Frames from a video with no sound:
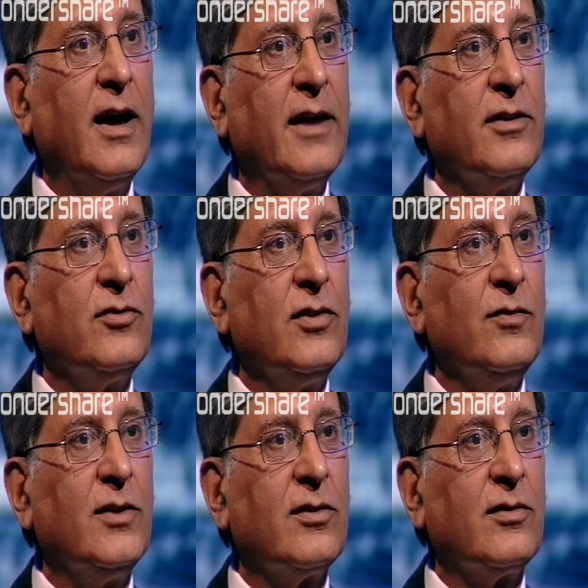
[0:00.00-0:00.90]
and the
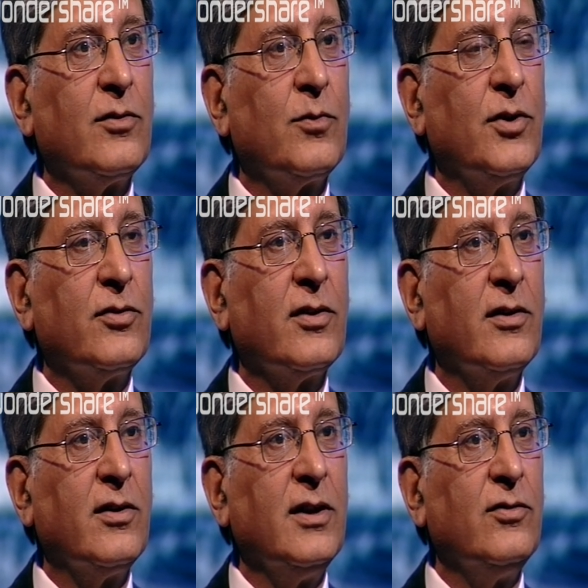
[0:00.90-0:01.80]
Chief Justice was
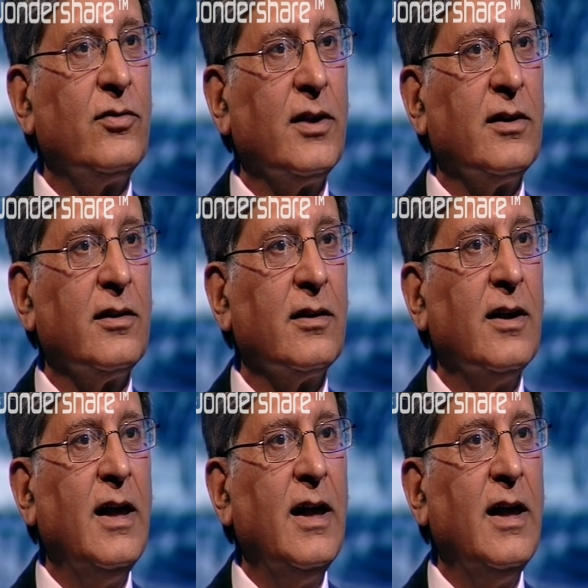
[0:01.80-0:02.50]
reinstated.